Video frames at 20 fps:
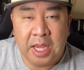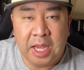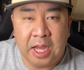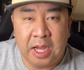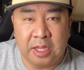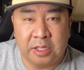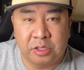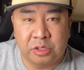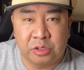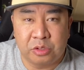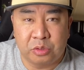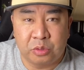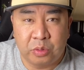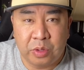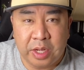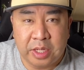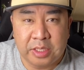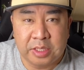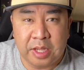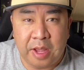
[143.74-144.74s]
a
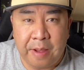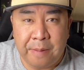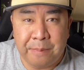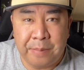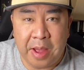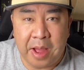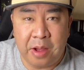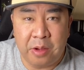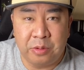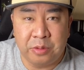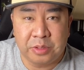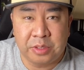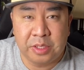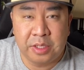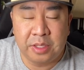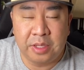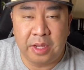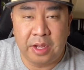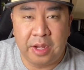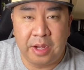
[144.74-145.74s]
strict amount
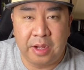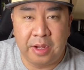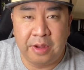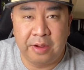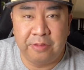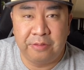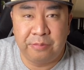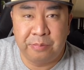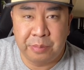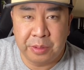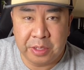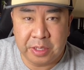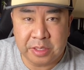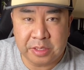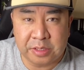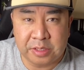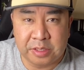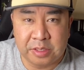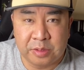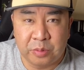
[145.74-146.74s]
of
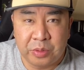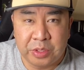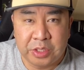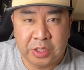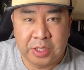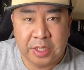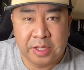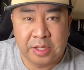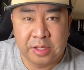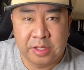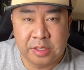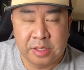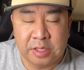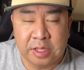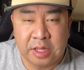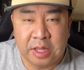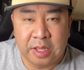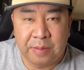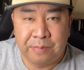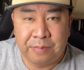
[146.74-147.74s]
books, which is
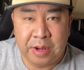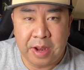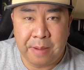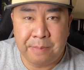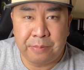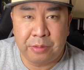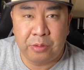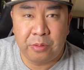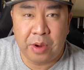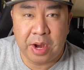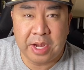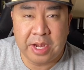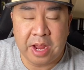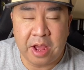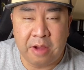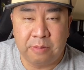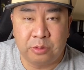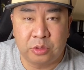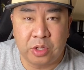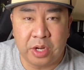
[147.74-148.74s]
the number right
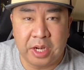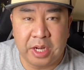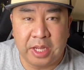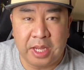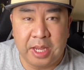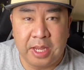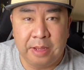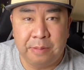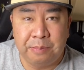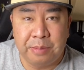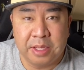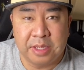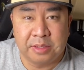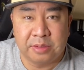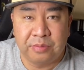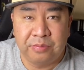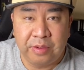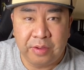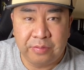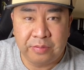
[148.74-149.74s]
now I'm trying to keep
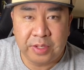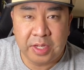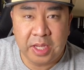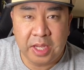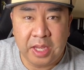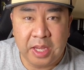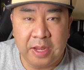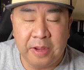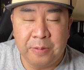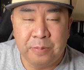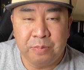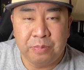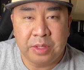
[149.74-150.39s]
is 50.